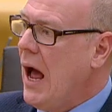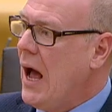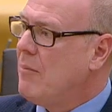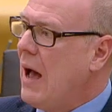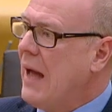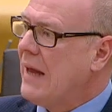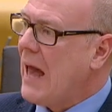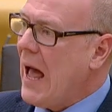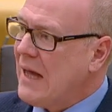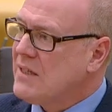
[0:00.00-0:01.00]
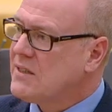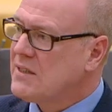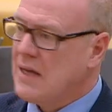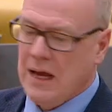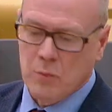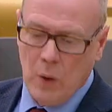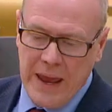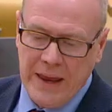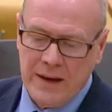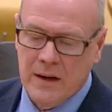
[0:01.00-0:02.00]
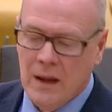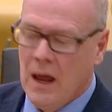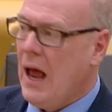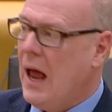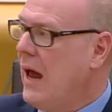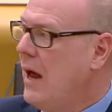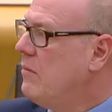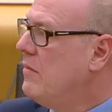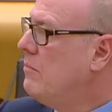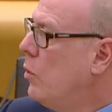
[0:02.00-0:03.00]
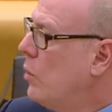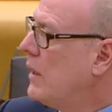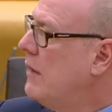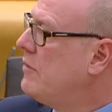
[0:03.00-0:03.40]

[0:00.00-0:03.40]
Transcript: And as and when more